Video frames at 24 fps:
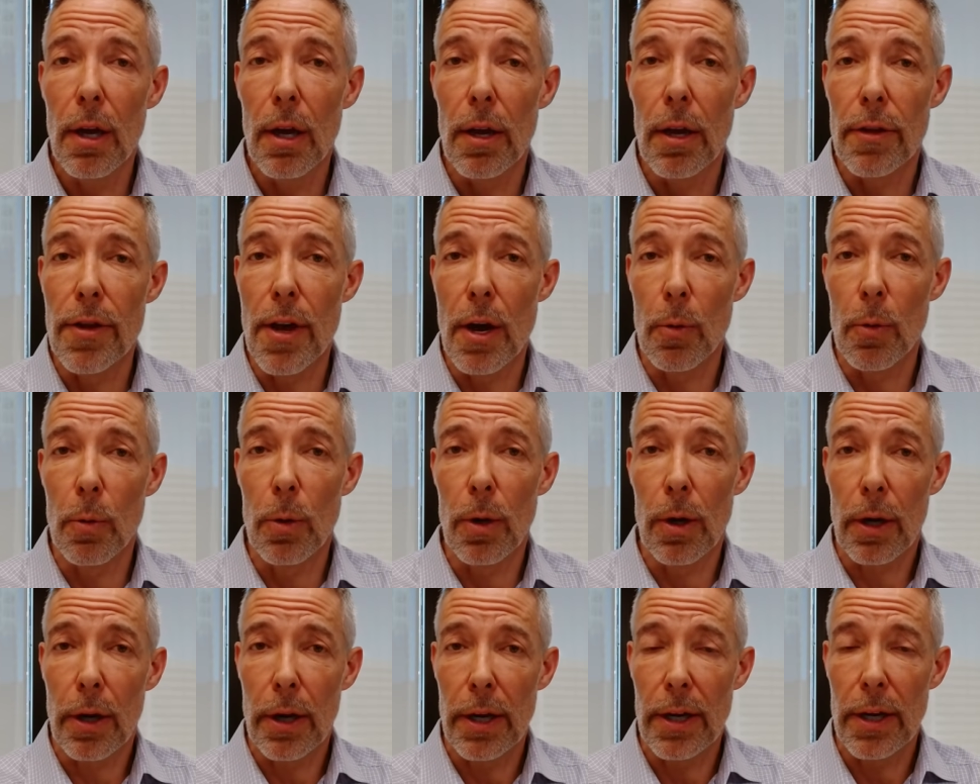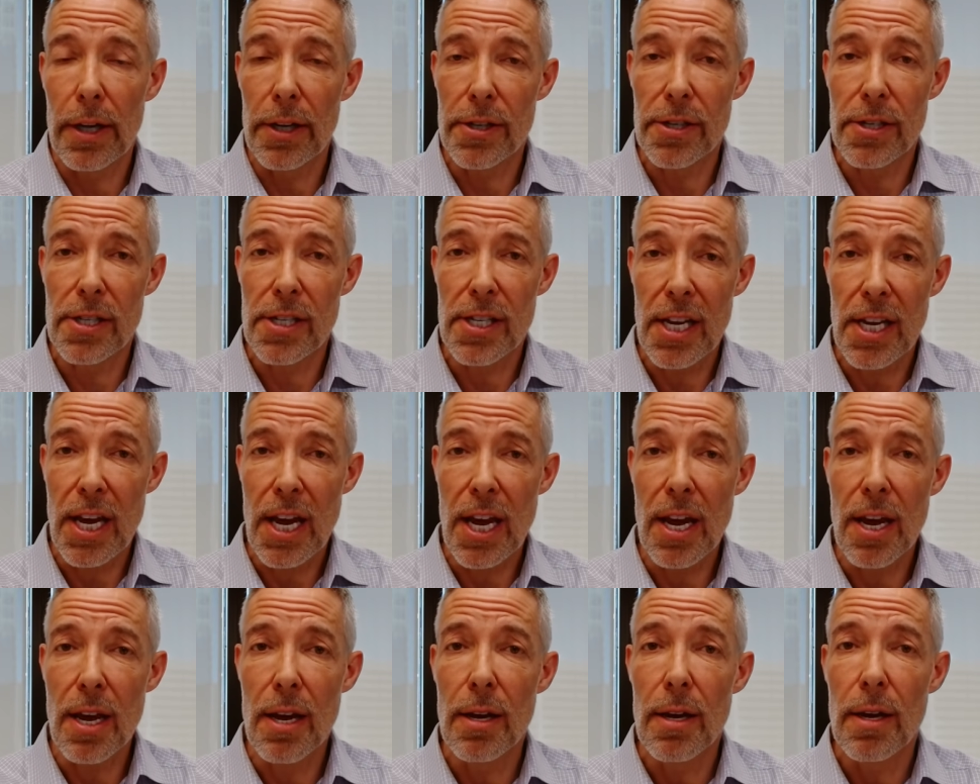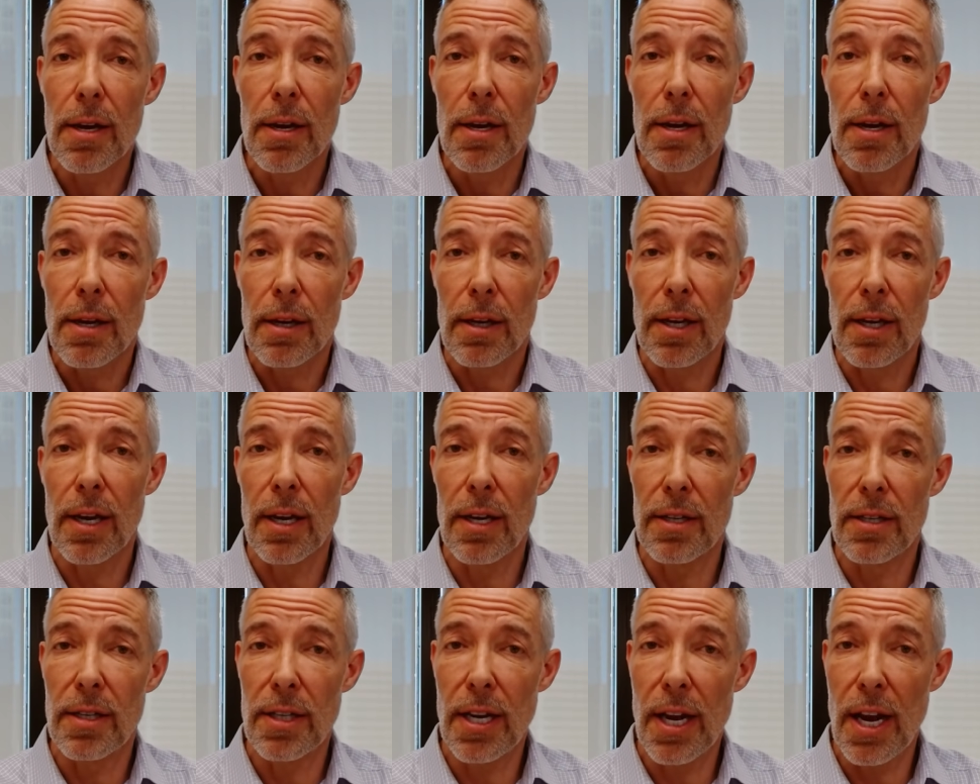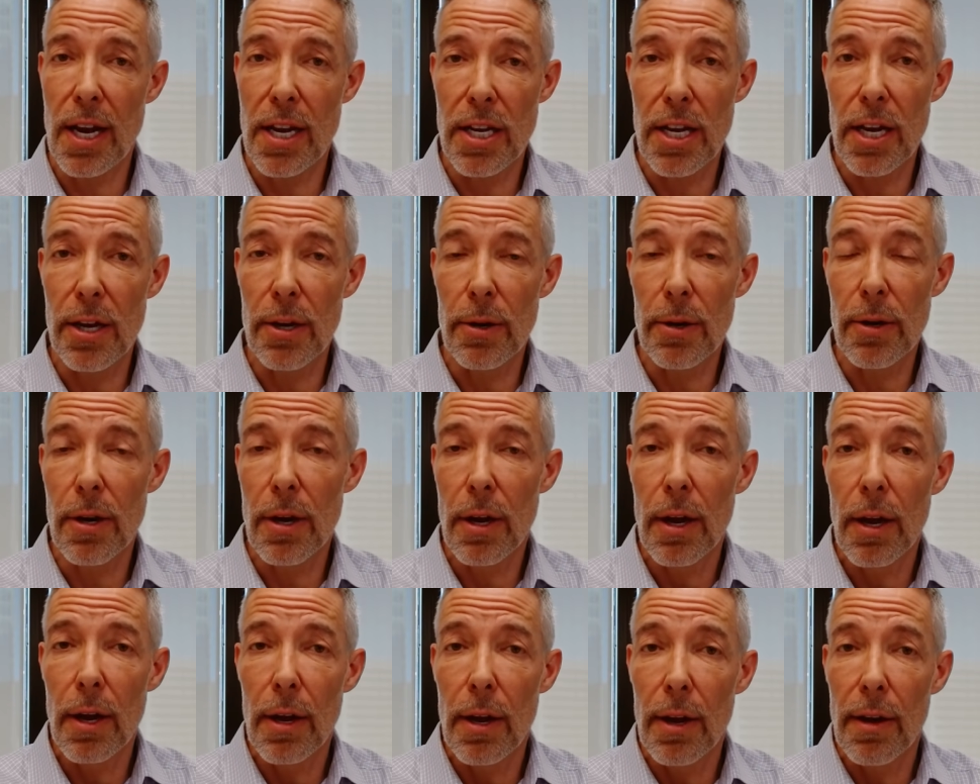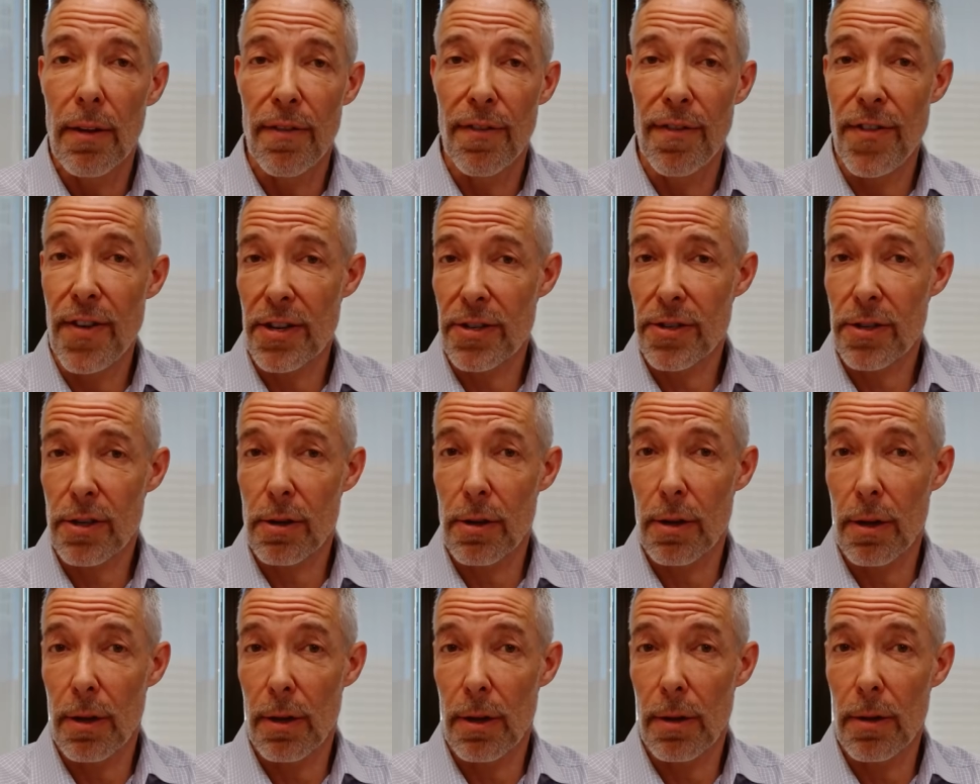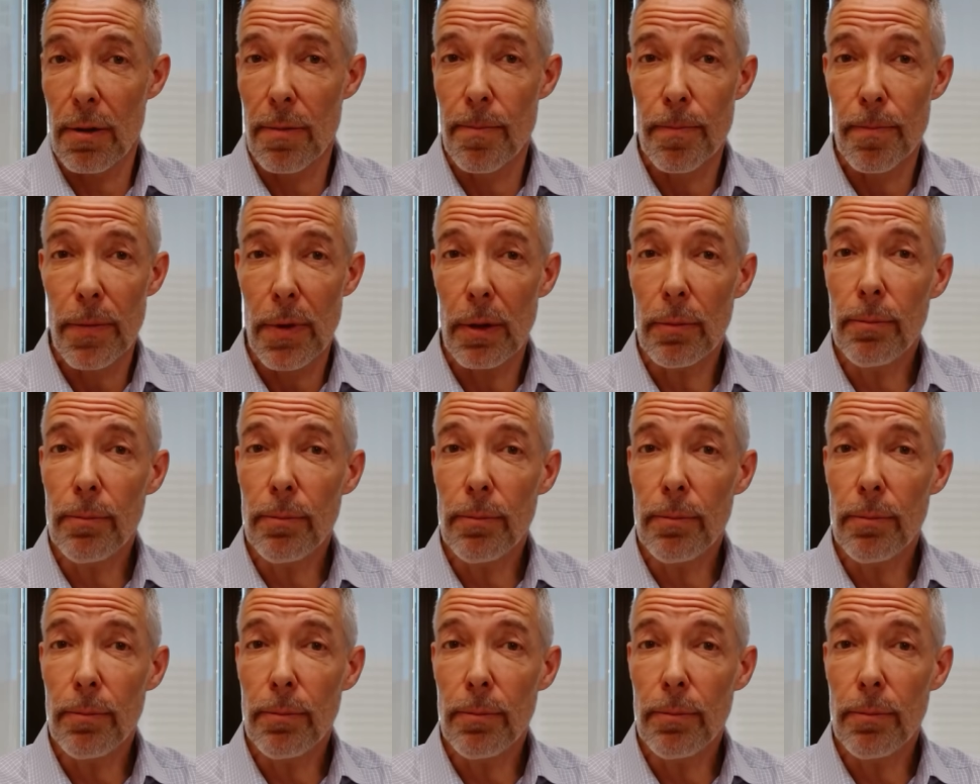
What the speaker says: that we're going to see continued fiscal